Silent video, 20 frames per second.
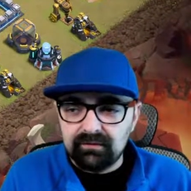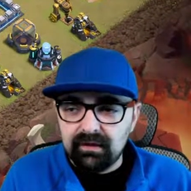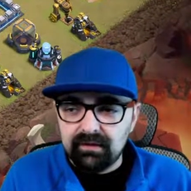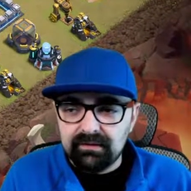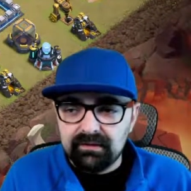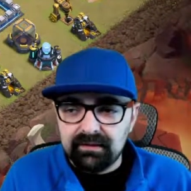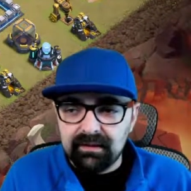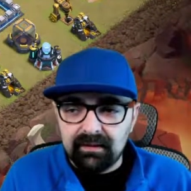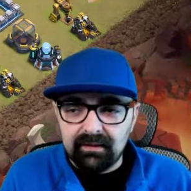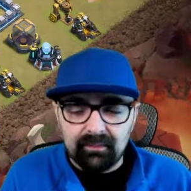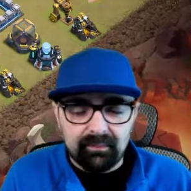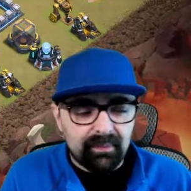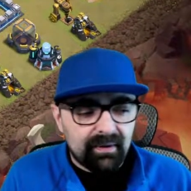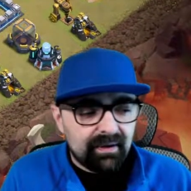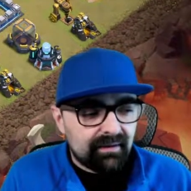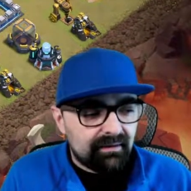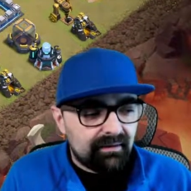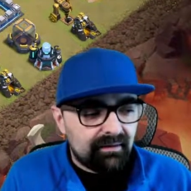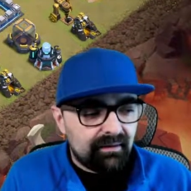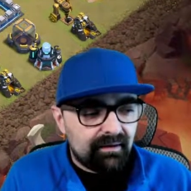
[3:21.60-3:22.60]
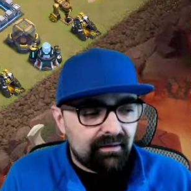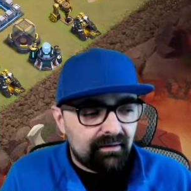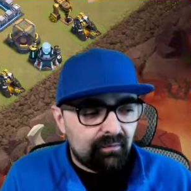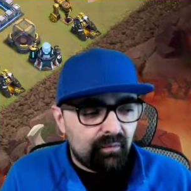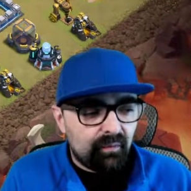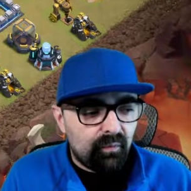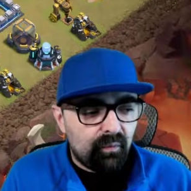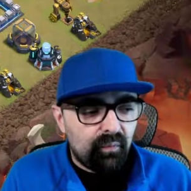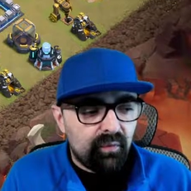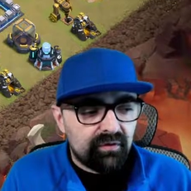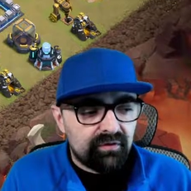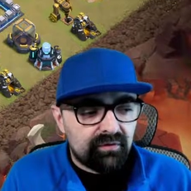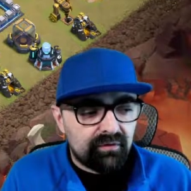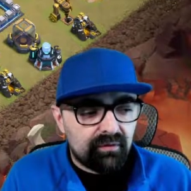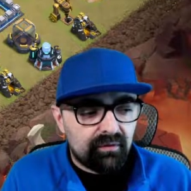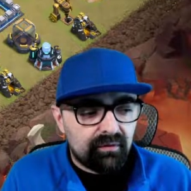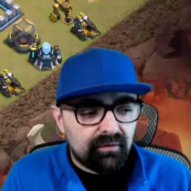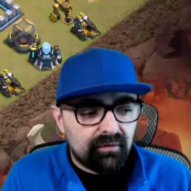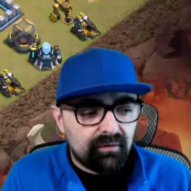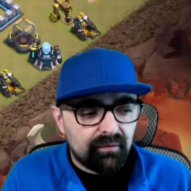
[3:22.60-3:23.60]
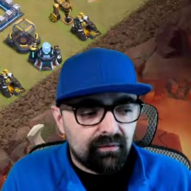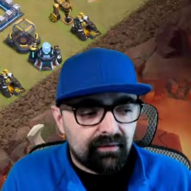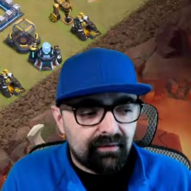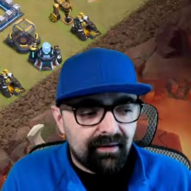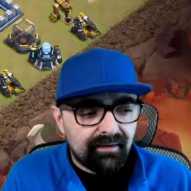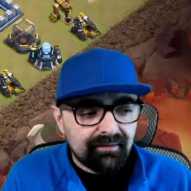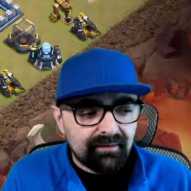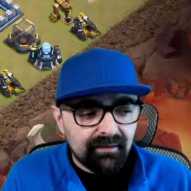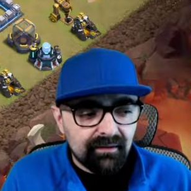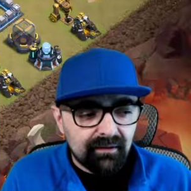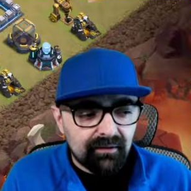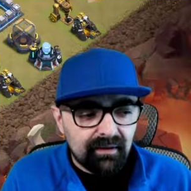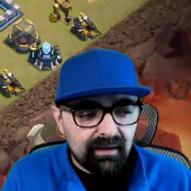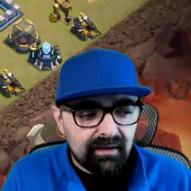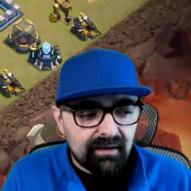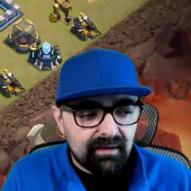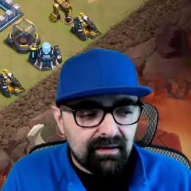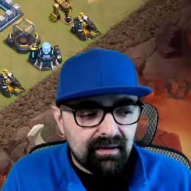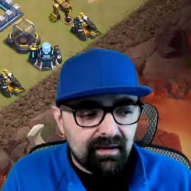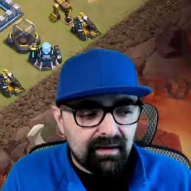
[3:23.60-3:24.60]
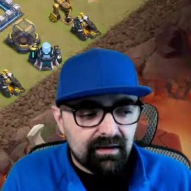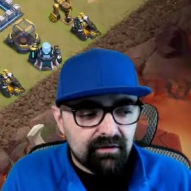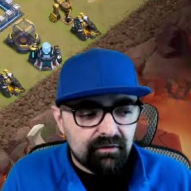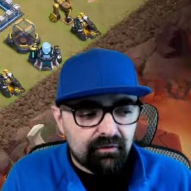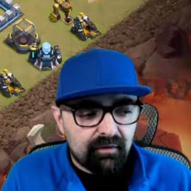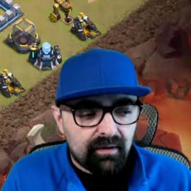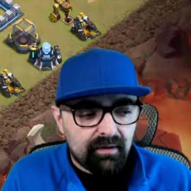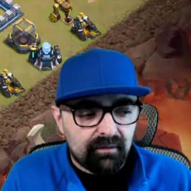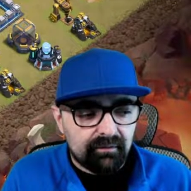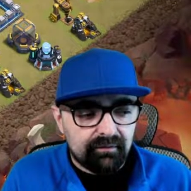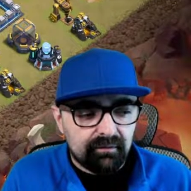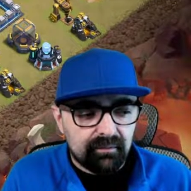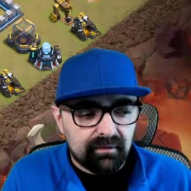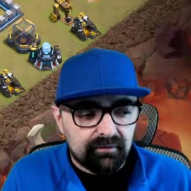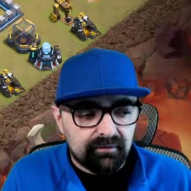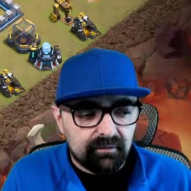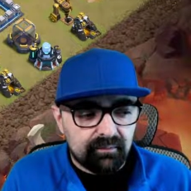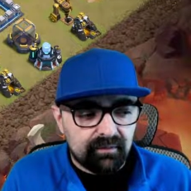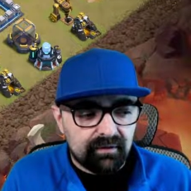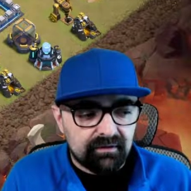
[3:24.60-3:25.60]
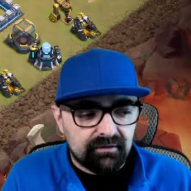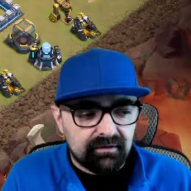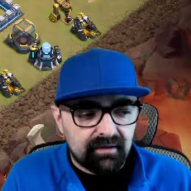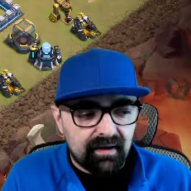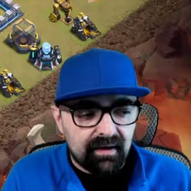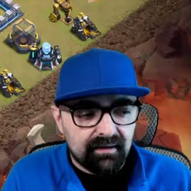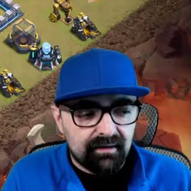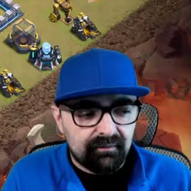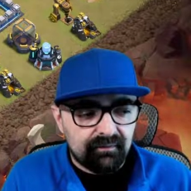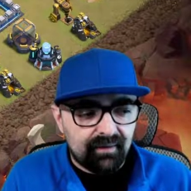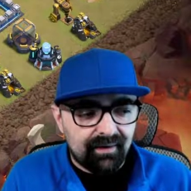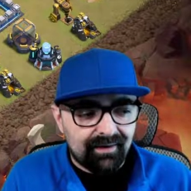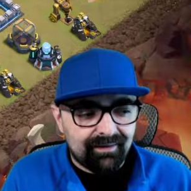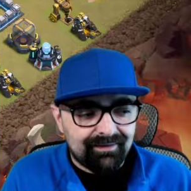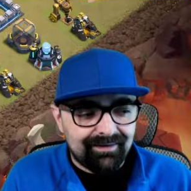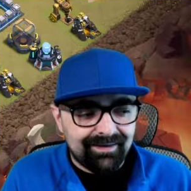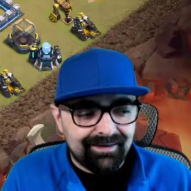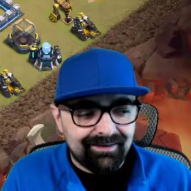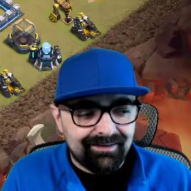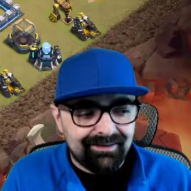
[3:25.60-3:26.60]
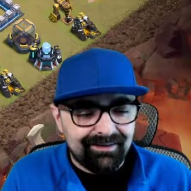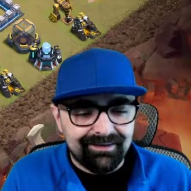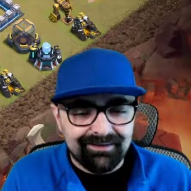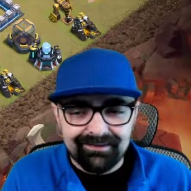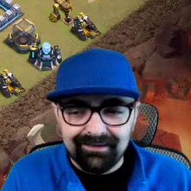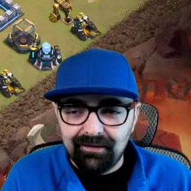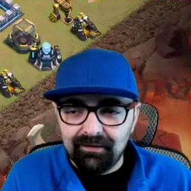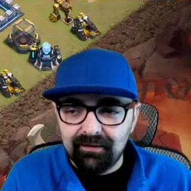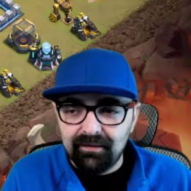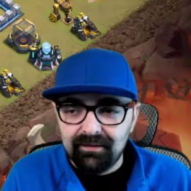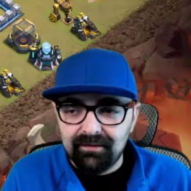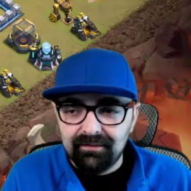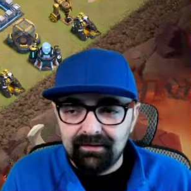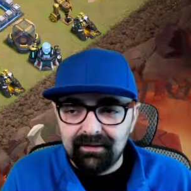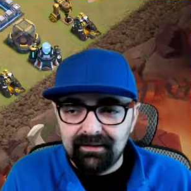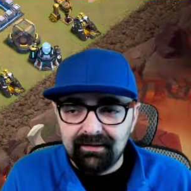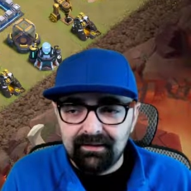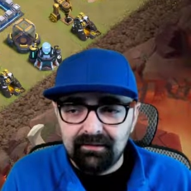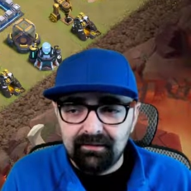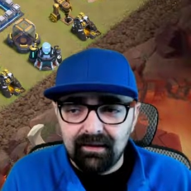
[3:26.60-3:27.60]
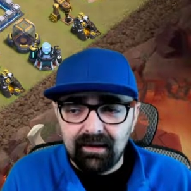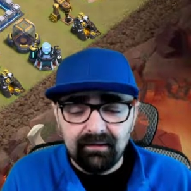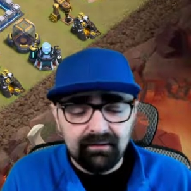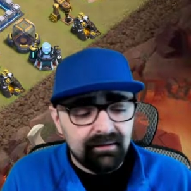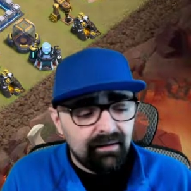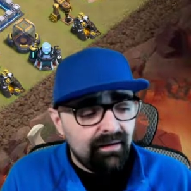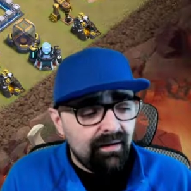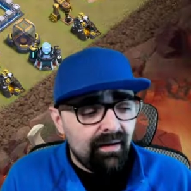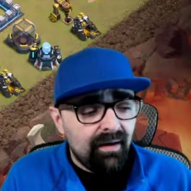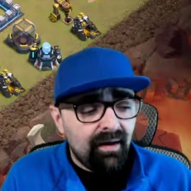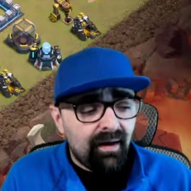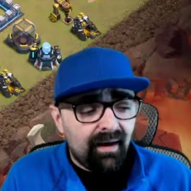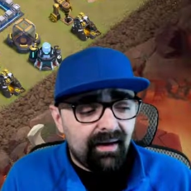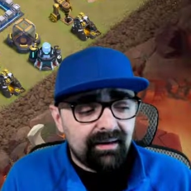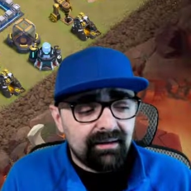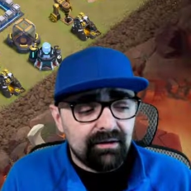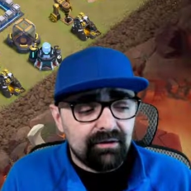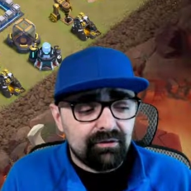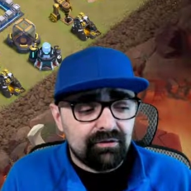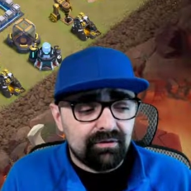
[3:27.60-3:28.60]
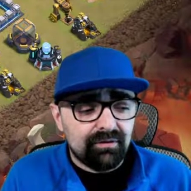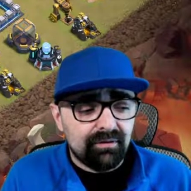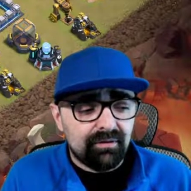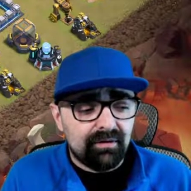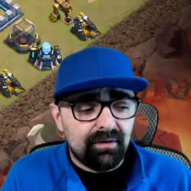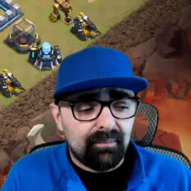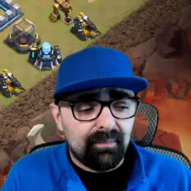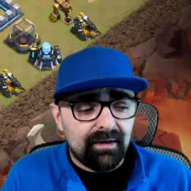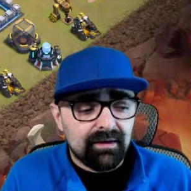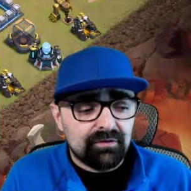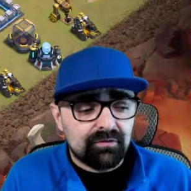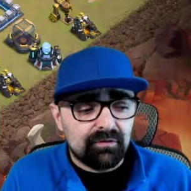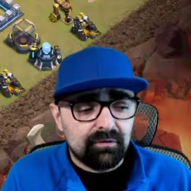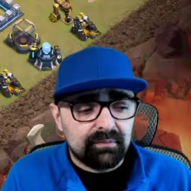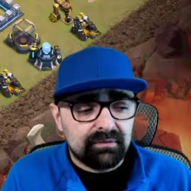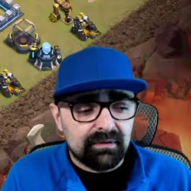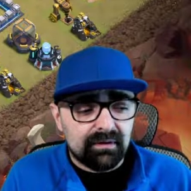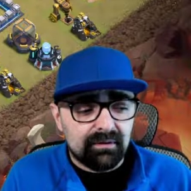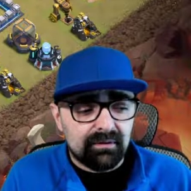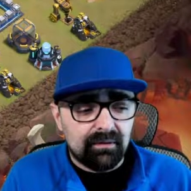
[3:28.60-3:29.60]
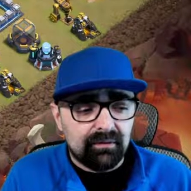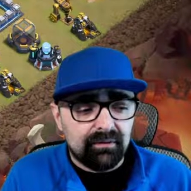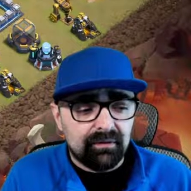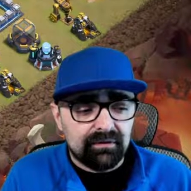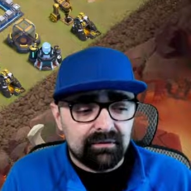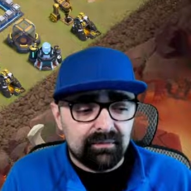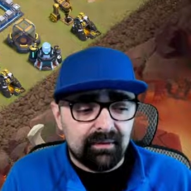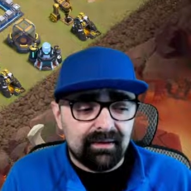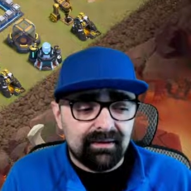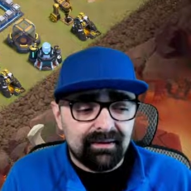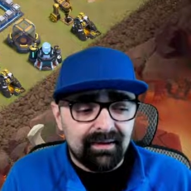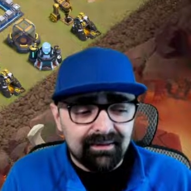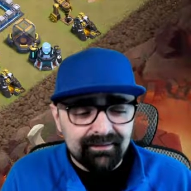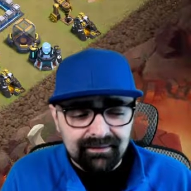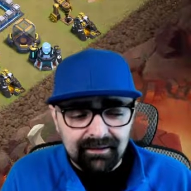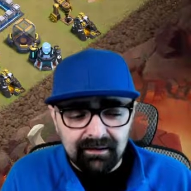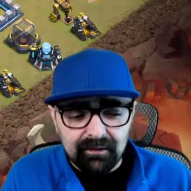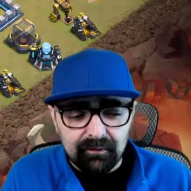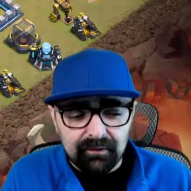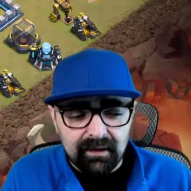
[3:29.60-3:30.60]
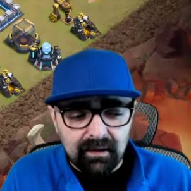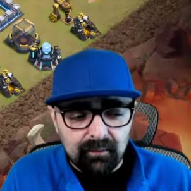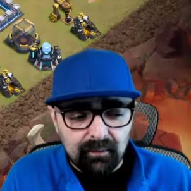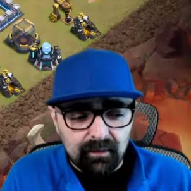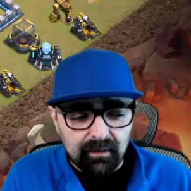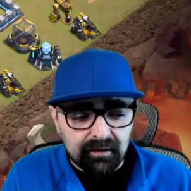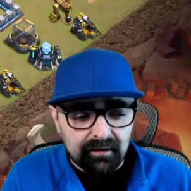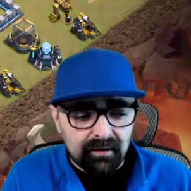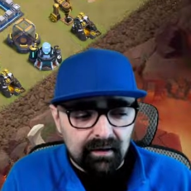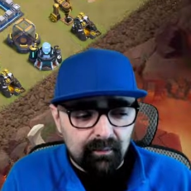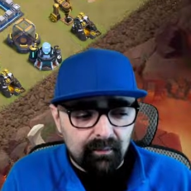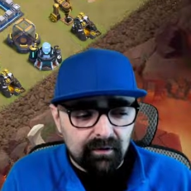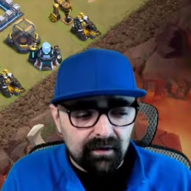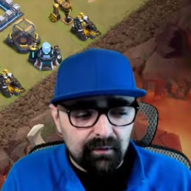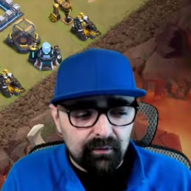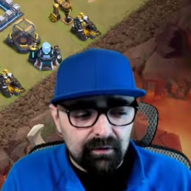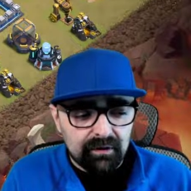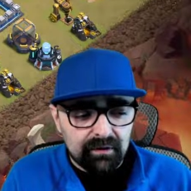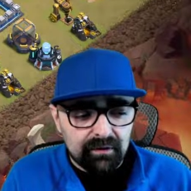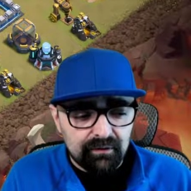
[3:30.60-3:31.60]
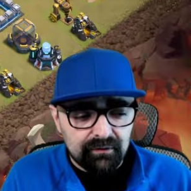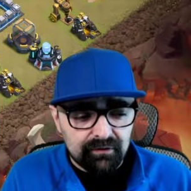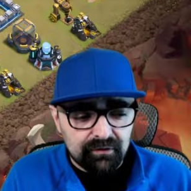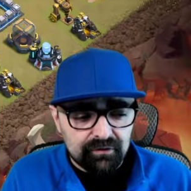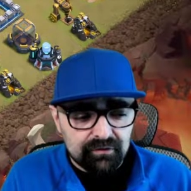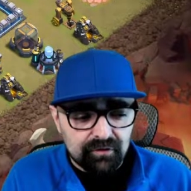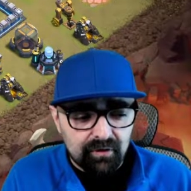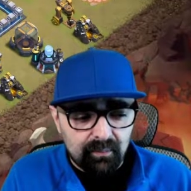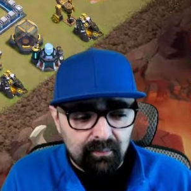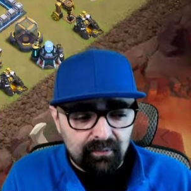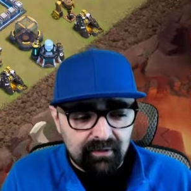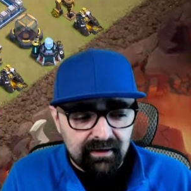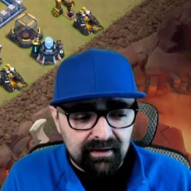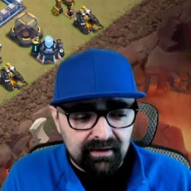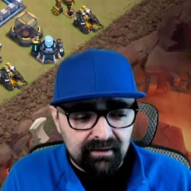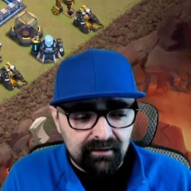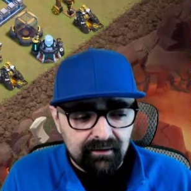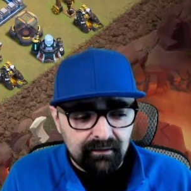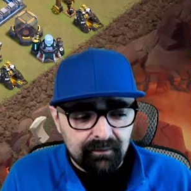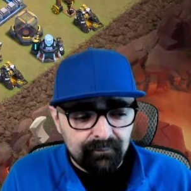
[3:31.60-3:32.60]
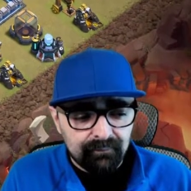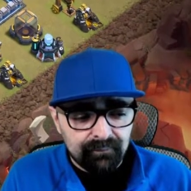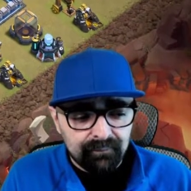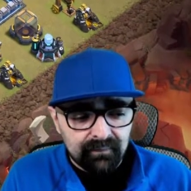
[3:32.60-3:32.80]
Try to take out a P.E.K.K.A and a wizard or 2. That's going to create a nice funnel for me from this side. If I can take this area right here out, I can ensure that my troops are going to go this way. And that's kind of what I want. I want to use a jump right here.